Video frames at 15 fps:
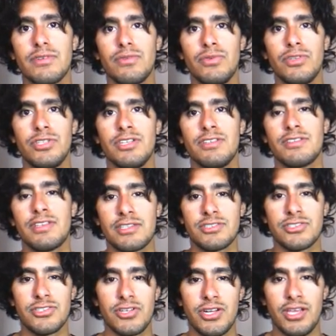which is
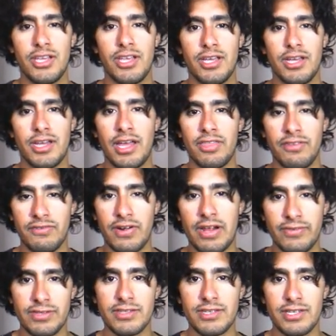actually a derived